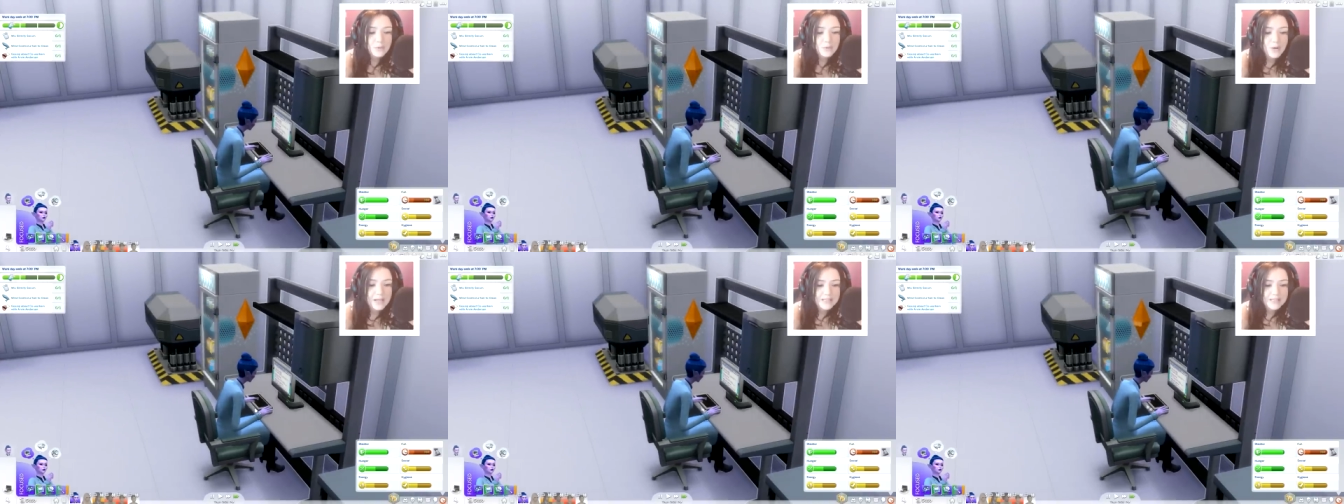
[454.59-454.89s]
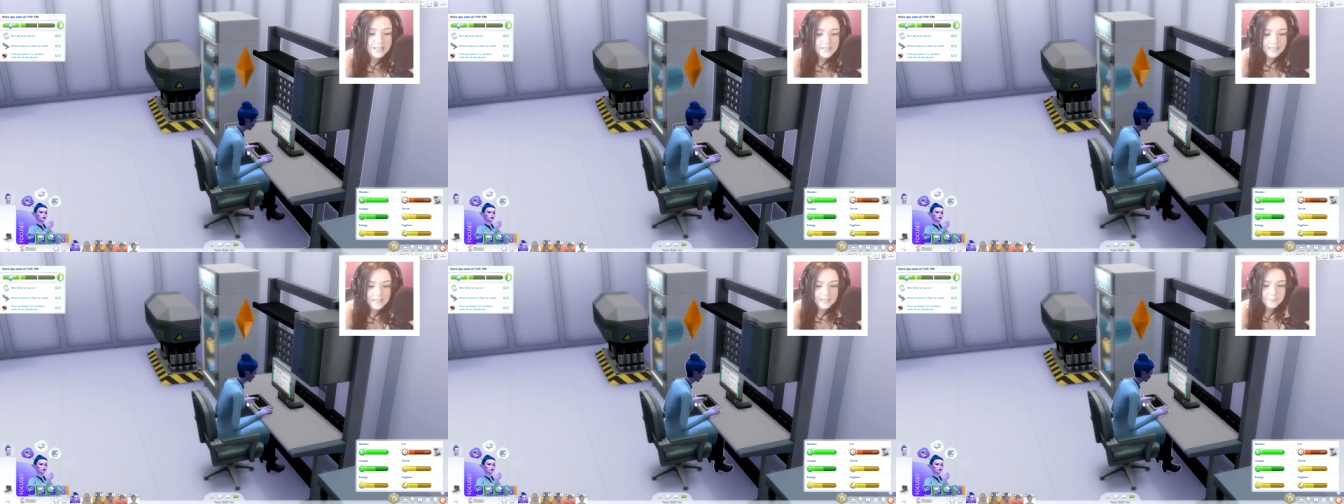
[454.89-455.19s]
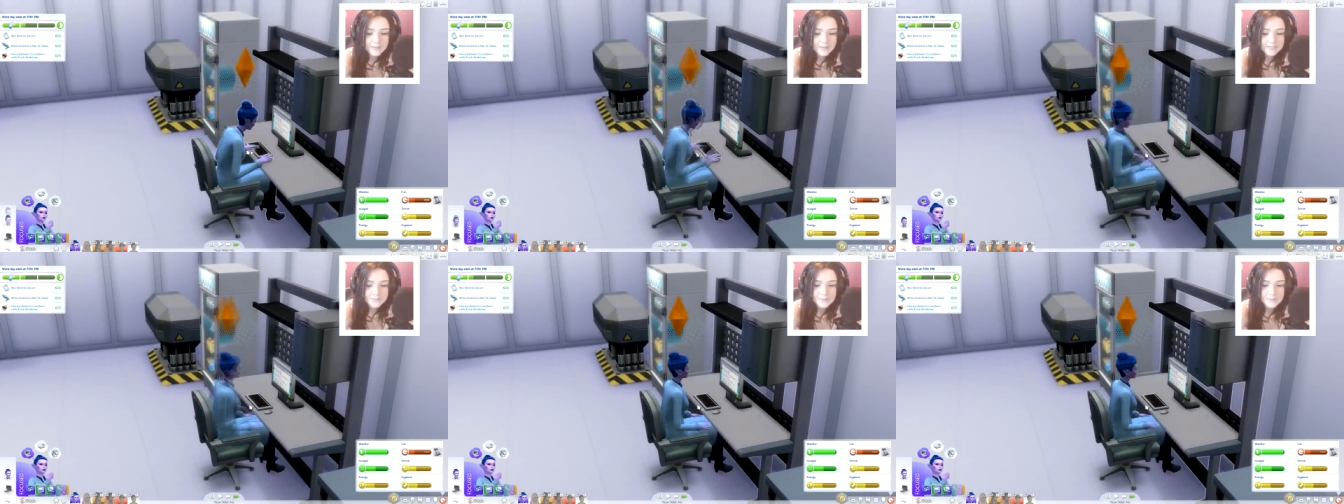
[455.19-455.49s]
fun rise
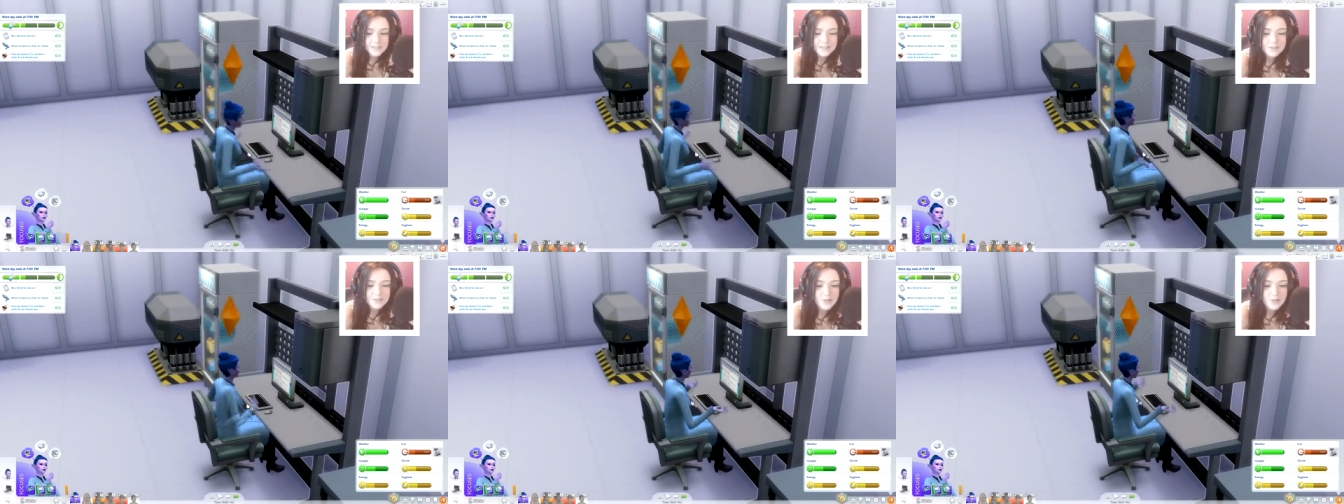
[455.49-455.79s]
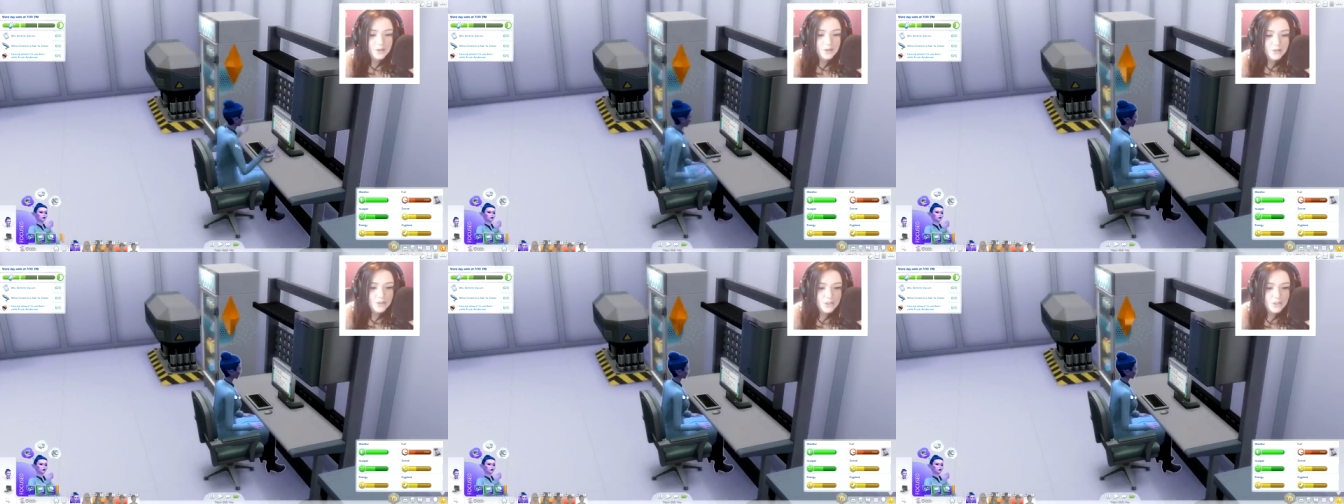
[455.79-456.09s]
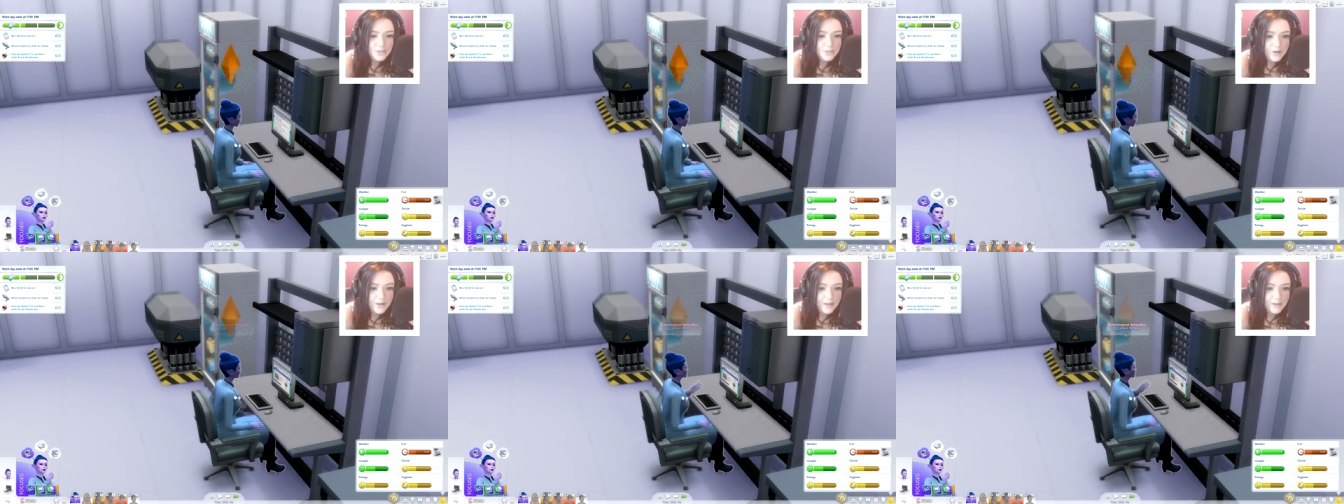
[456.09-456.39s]
a little bit because
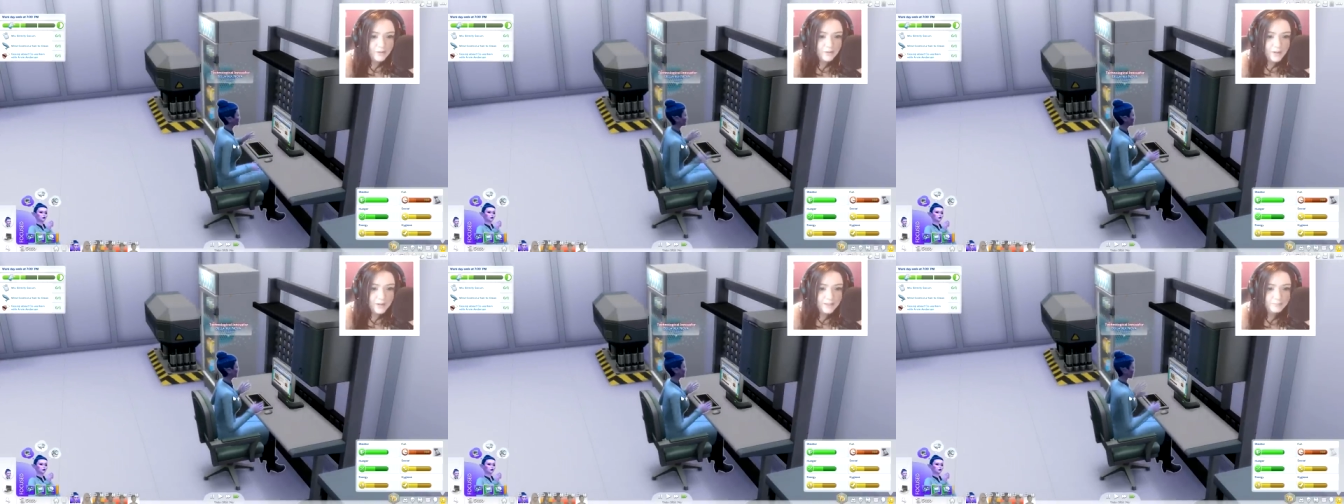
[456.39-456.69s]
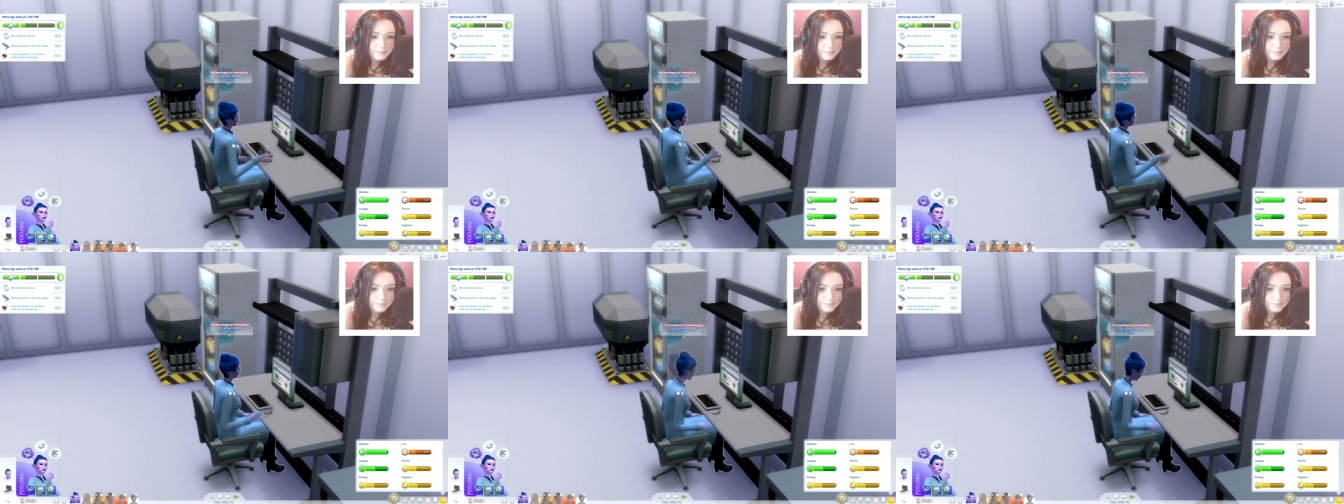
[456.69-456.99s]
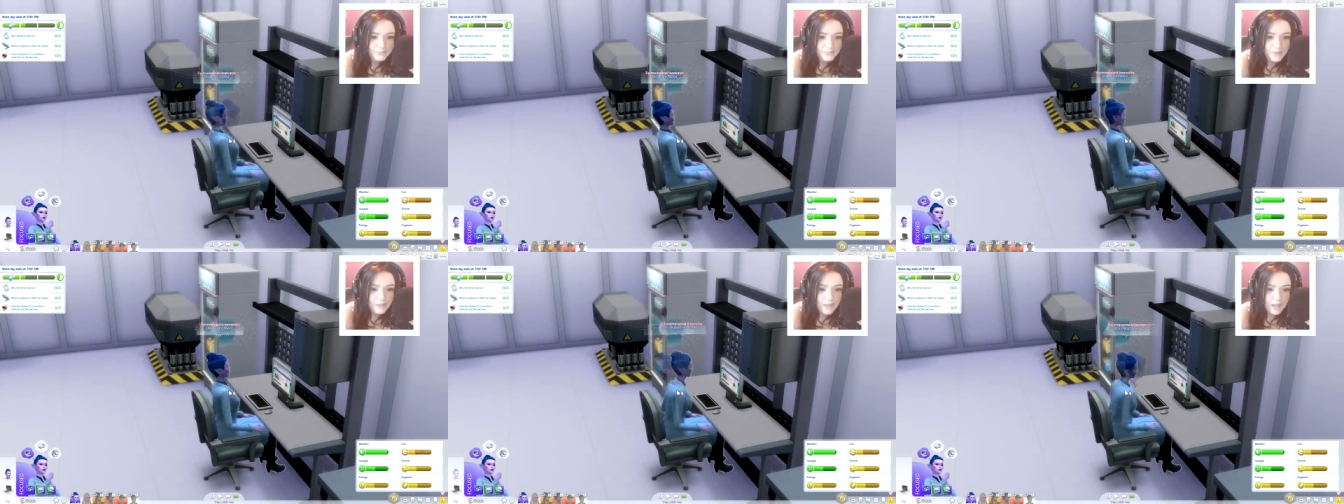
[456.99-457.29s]
girls just want to have
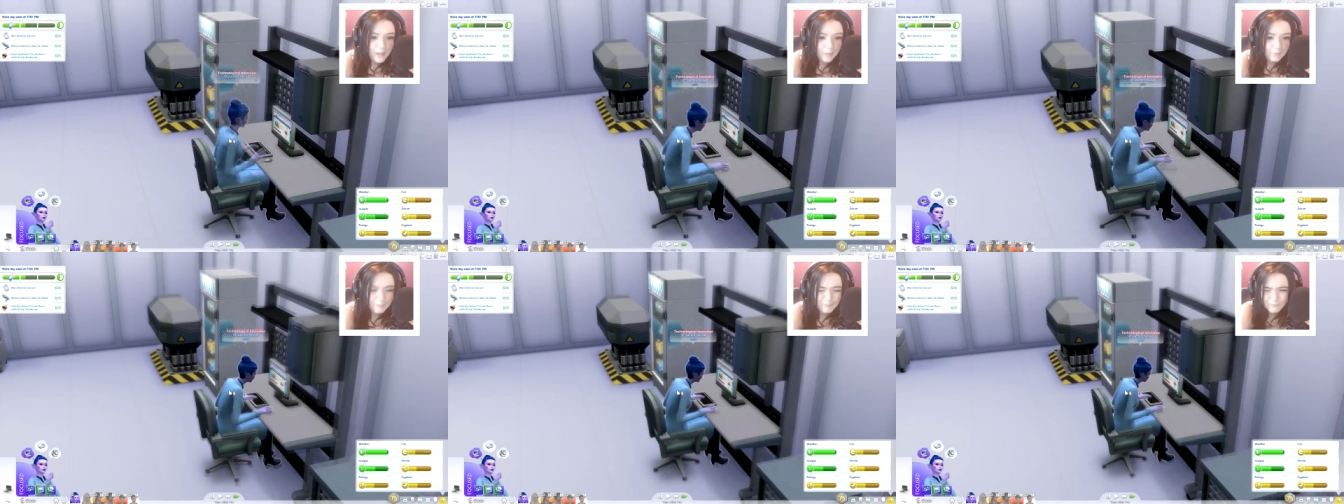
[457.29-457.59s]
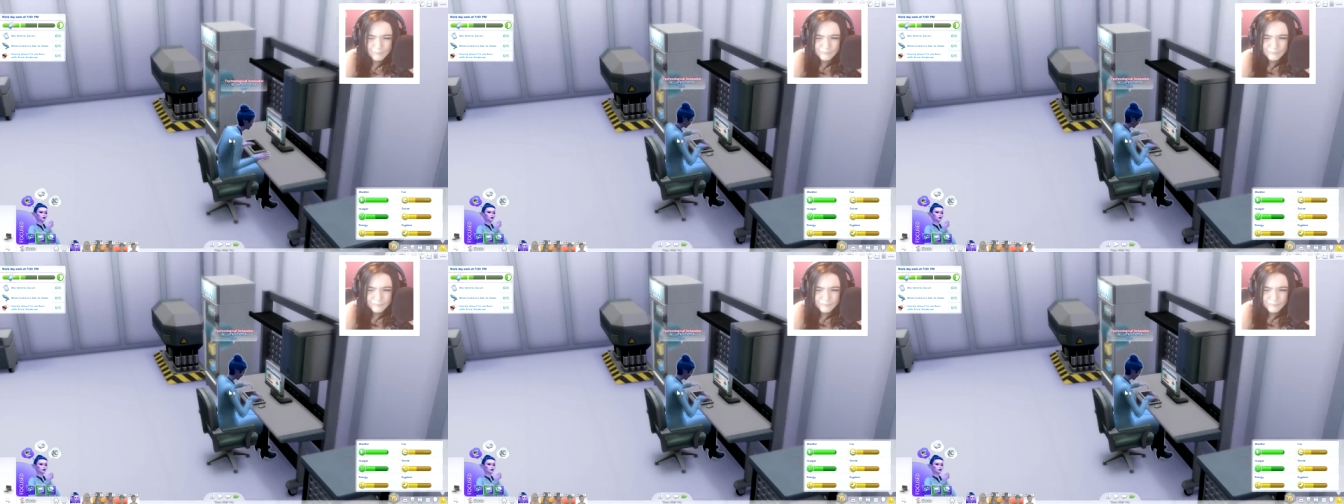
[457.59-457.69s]
fun, you know?